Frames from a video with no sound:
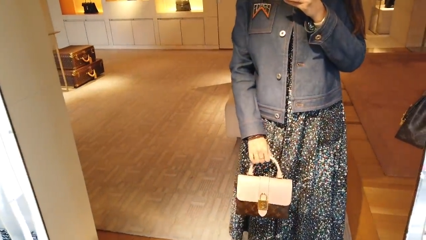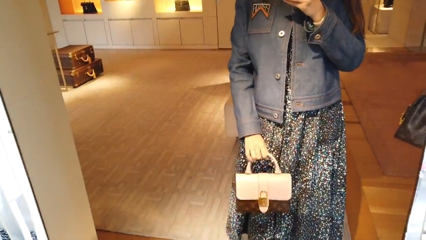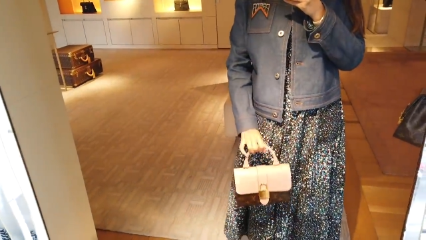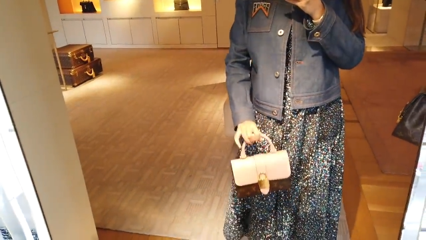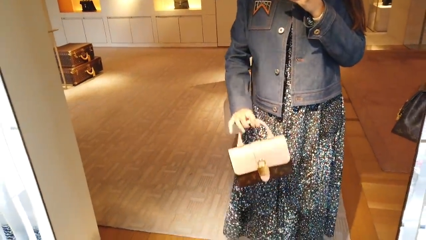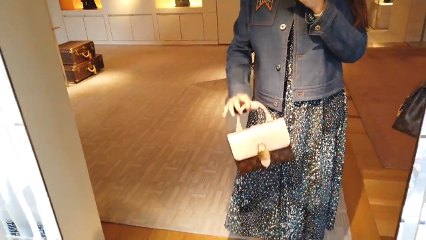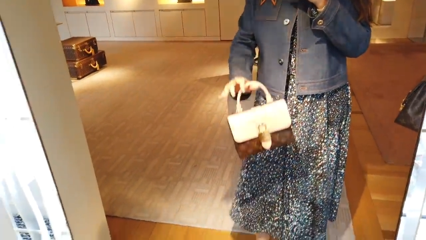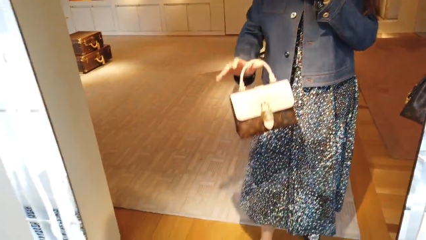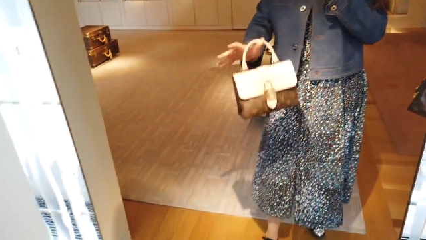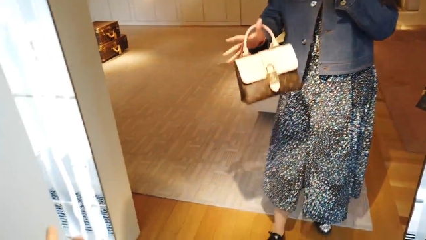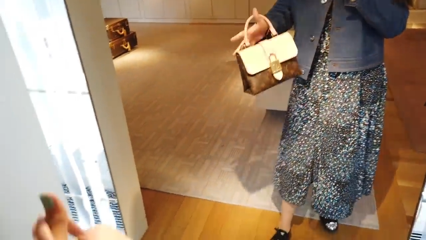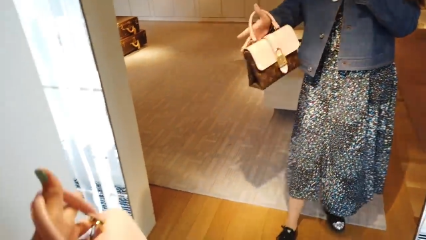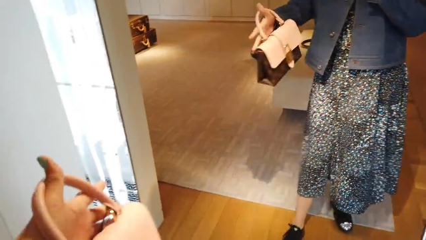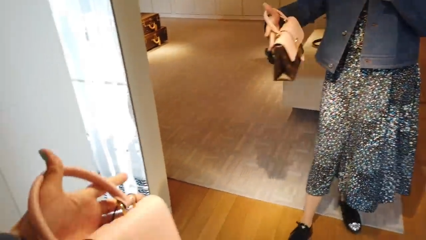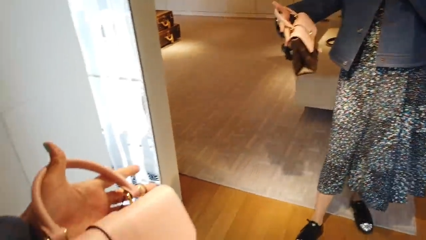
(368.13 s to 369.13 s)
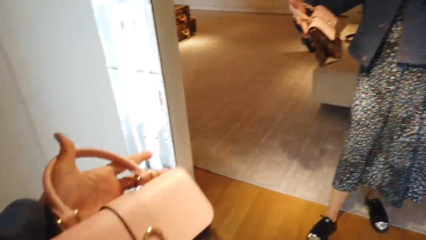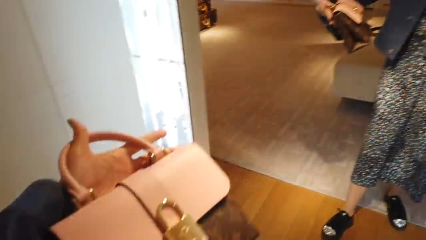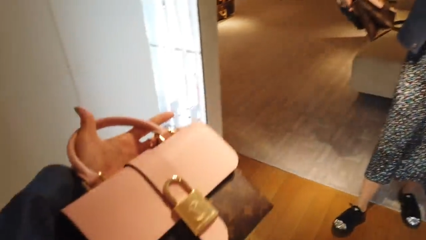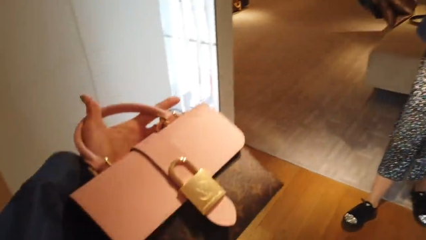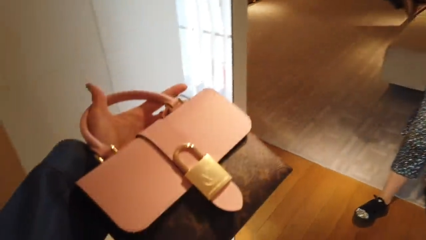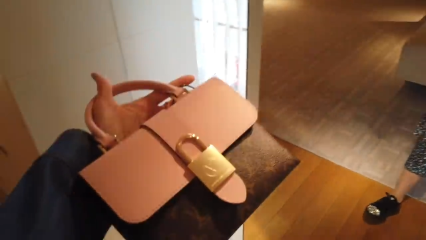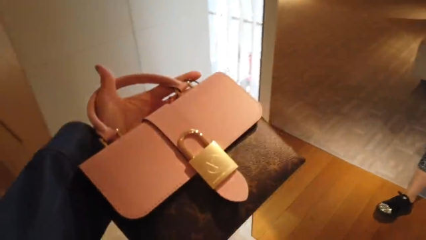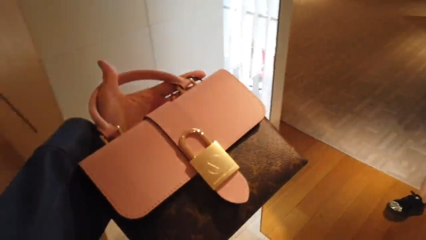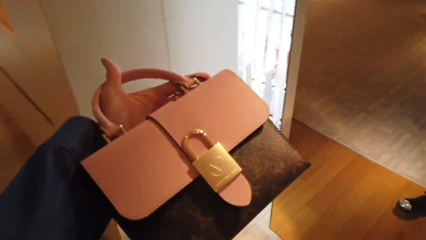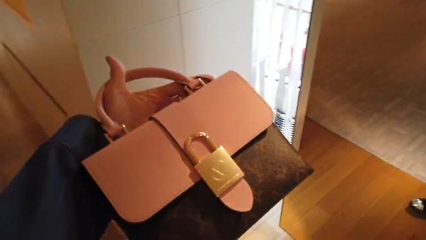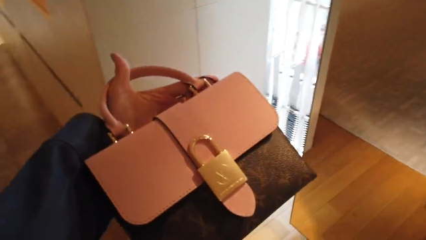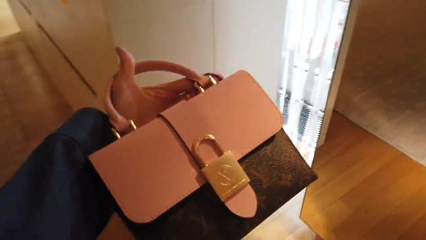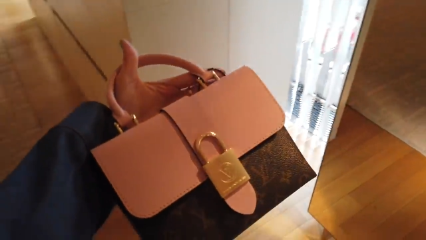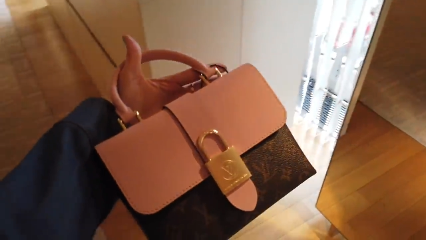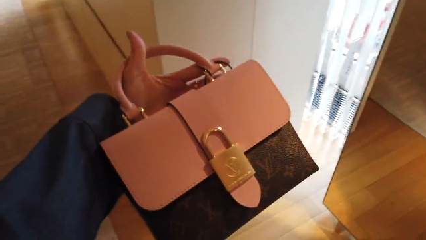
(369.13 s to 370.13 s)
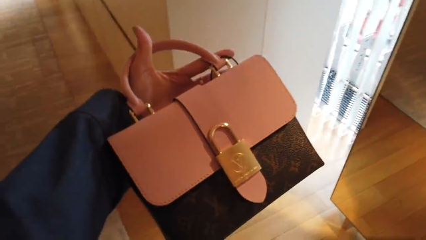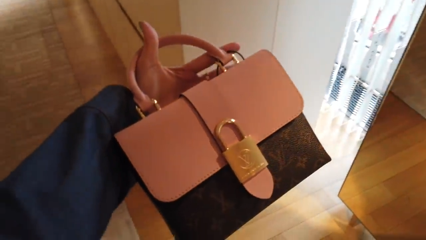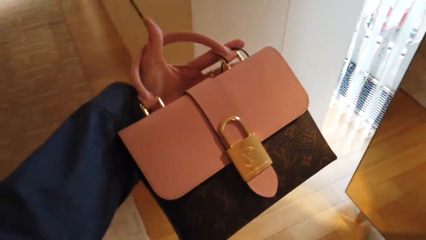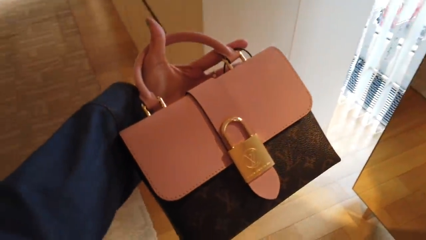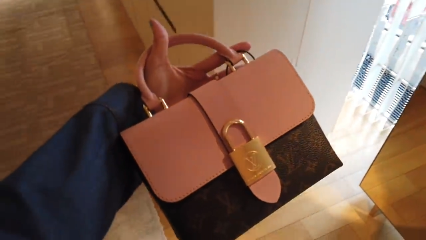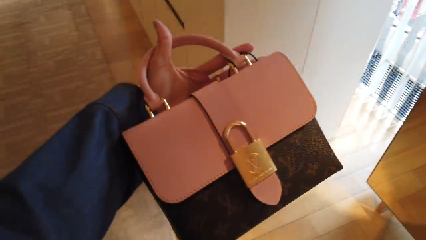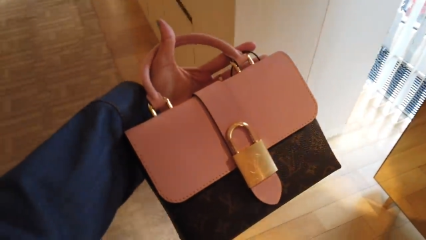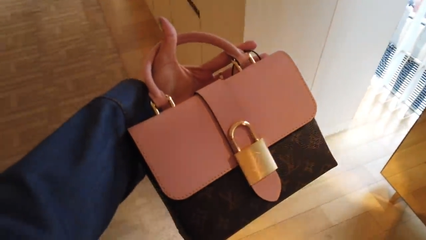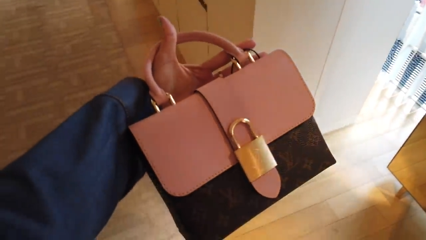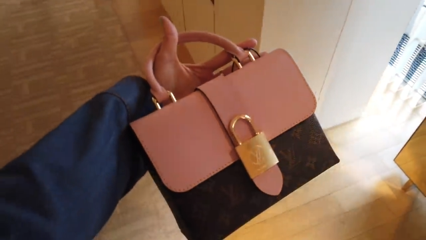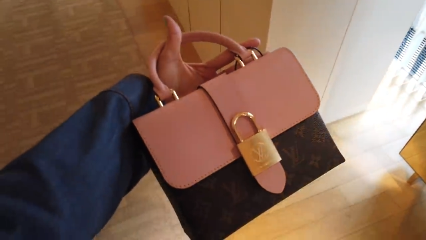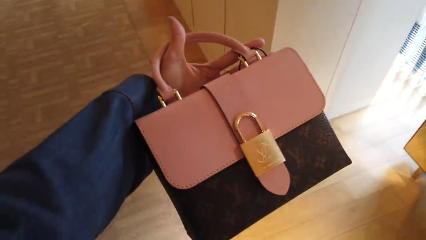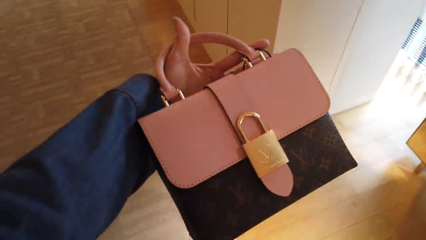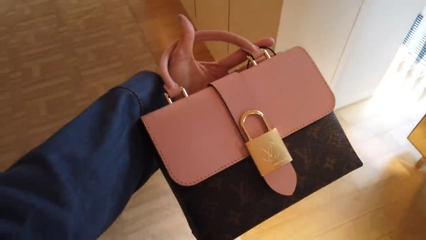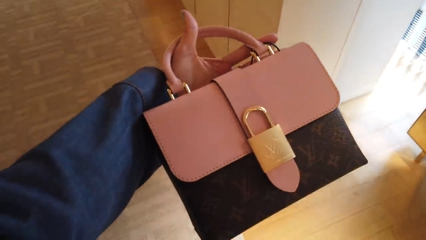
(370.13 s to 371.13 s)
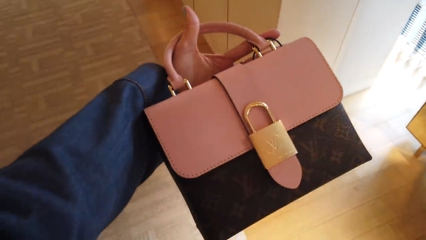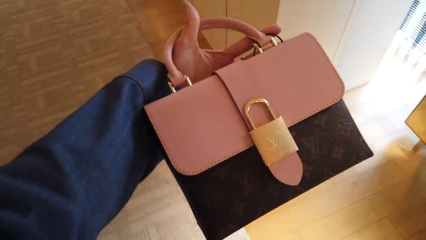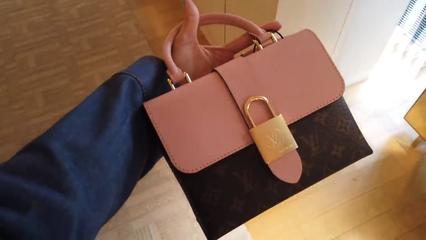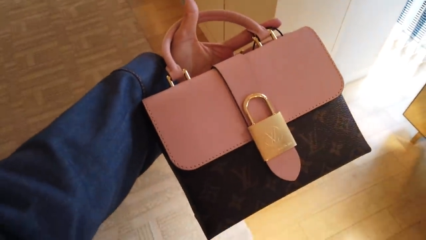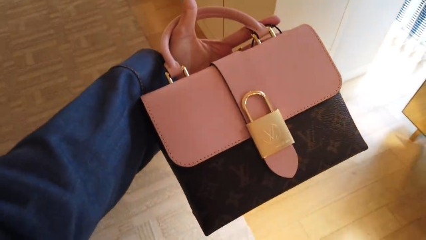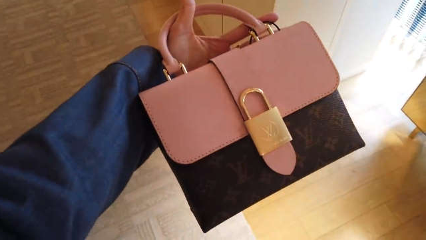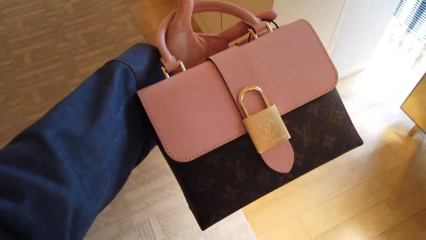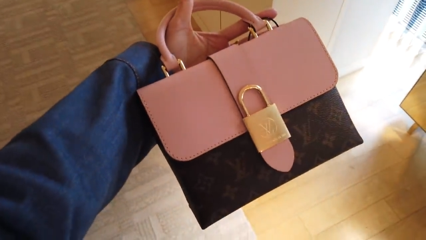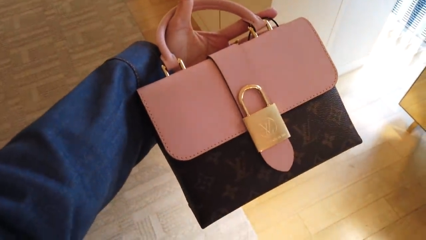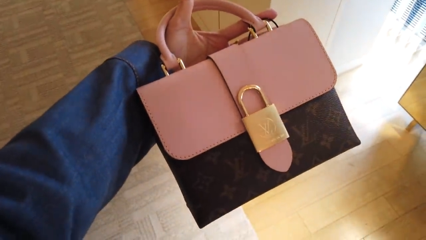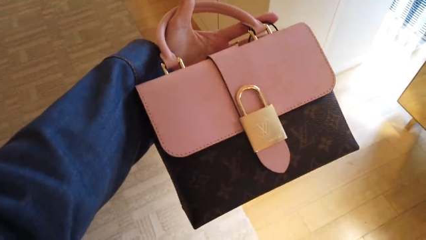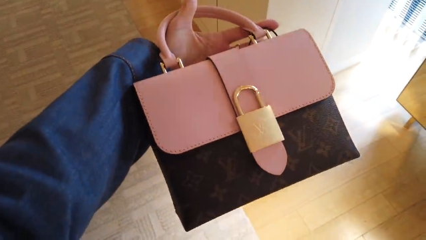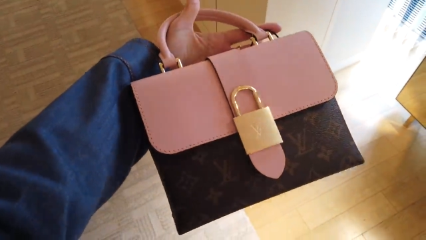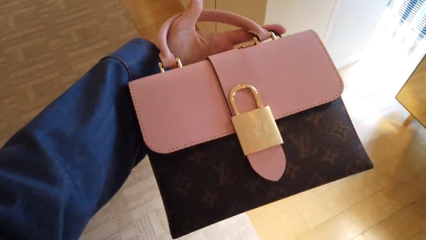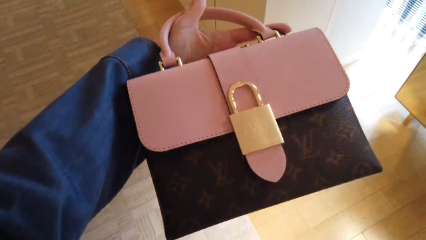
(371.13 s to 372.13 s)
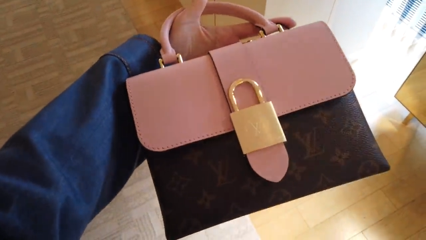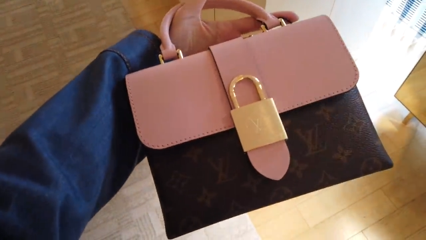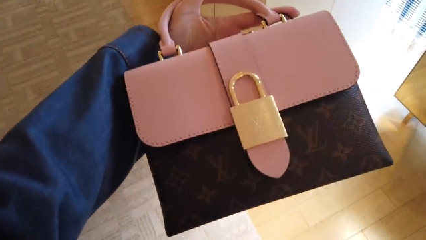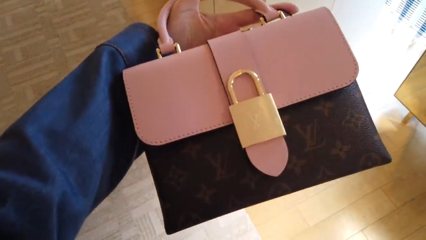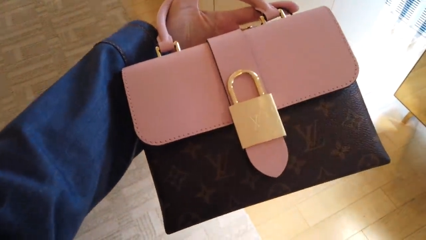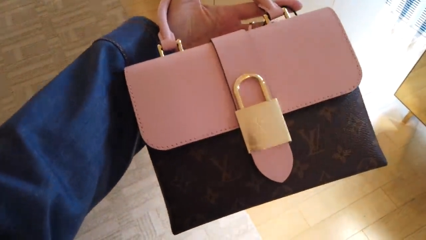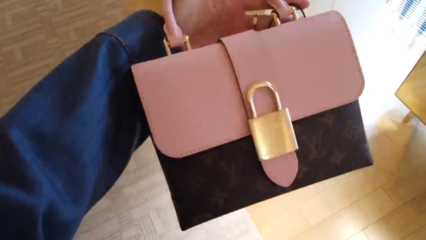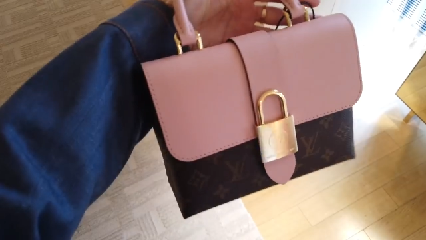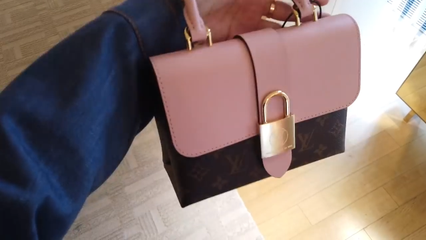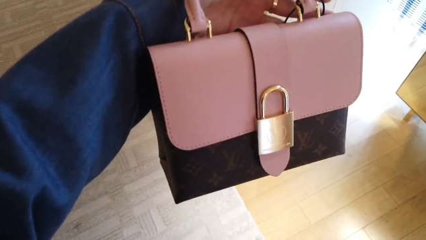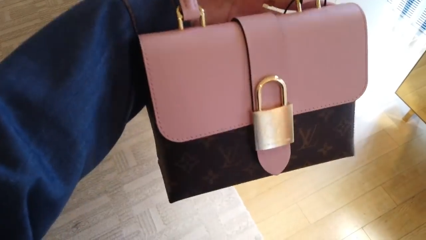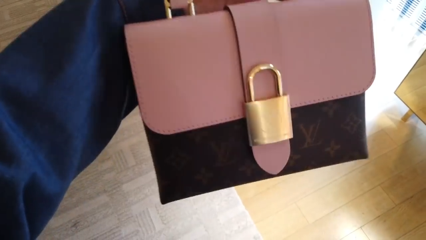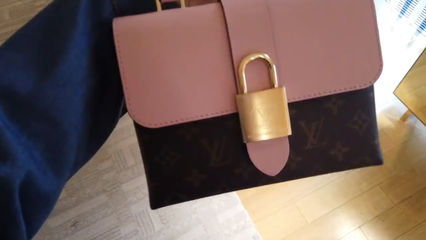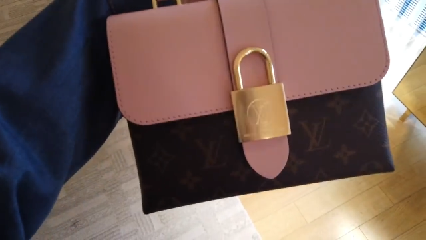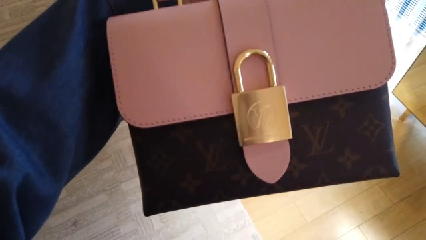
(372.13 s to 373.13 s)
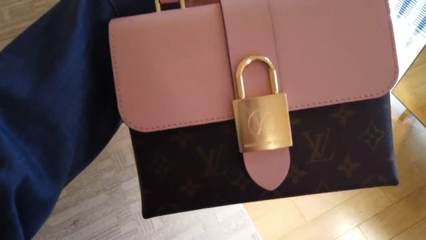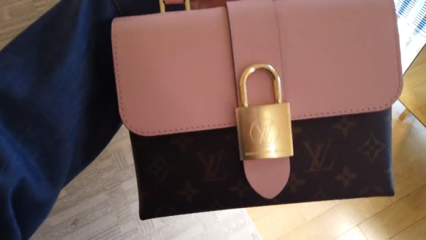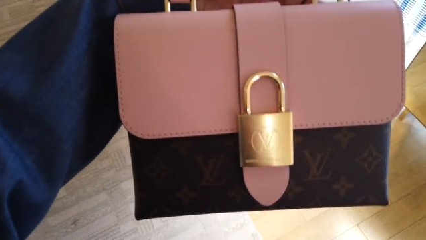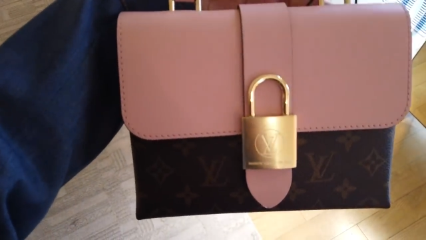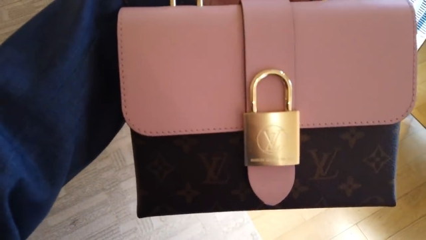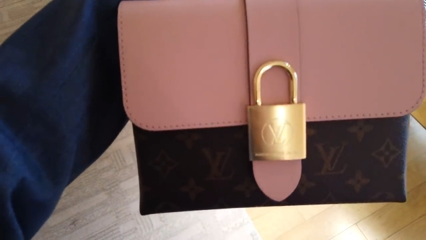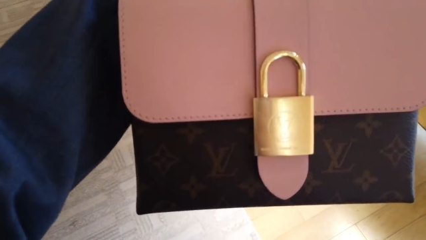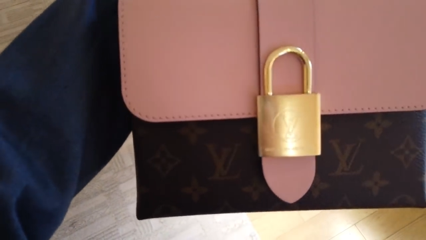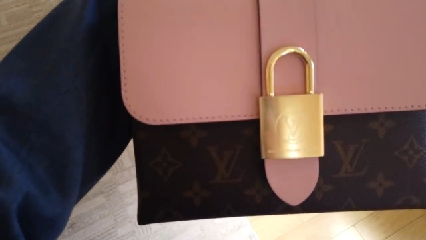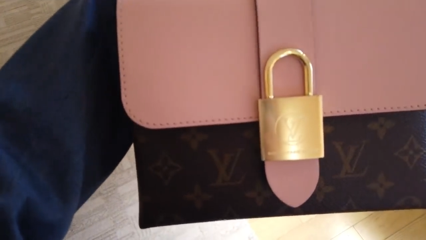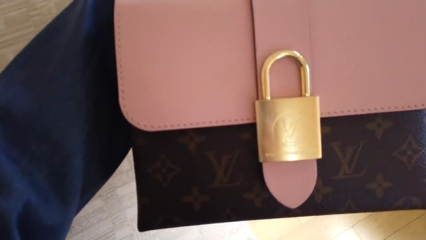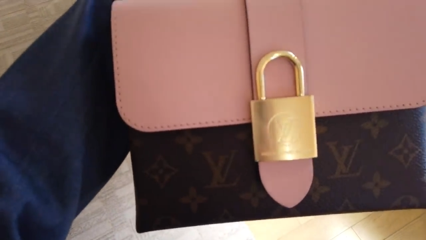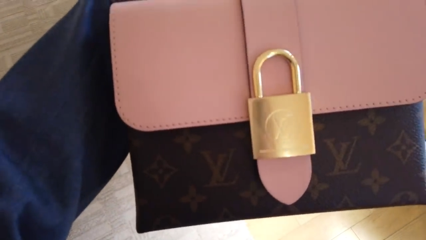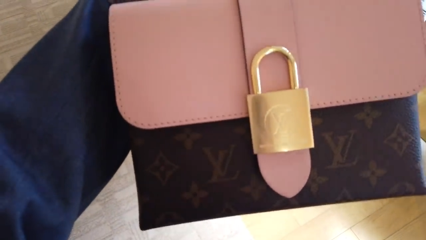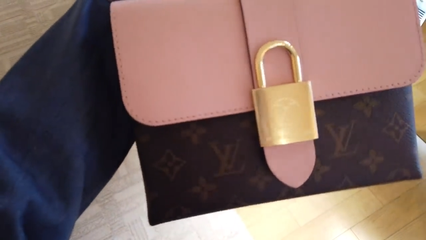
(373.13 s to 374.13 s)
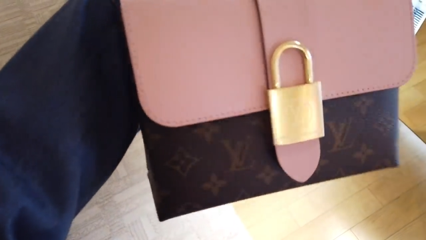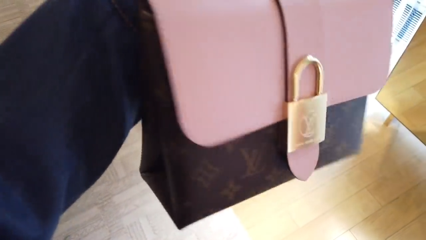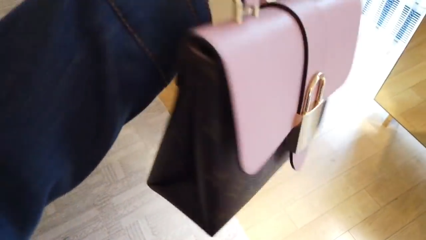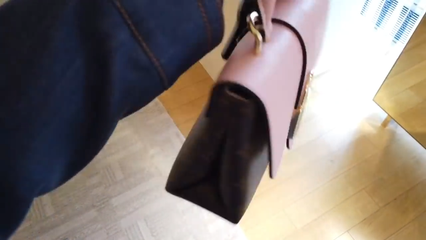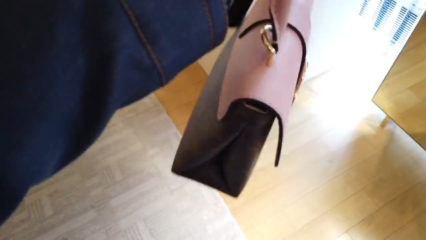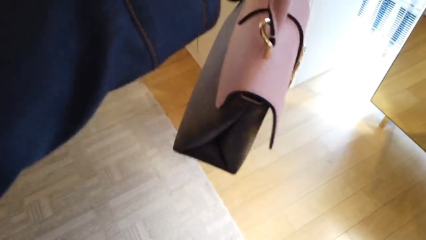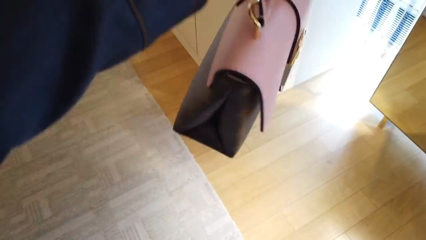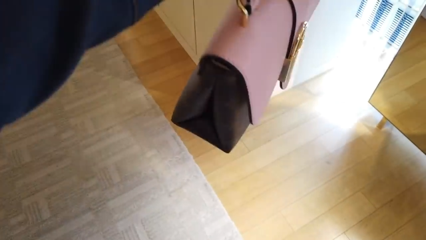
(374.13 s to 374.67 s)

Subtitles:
[unreadable: no face in view]